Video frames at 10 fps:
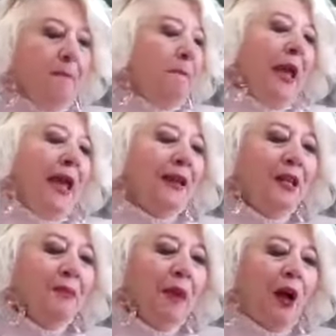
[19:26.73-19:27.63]

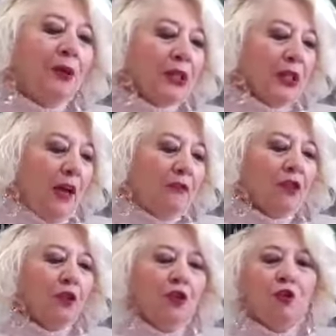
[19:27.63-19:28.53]
Mandy Mouse
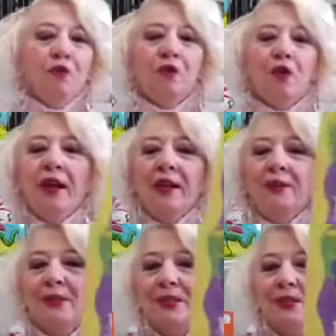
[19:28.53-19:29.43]
loves her new
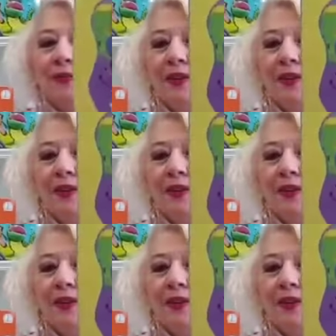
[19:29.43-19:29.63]
friends.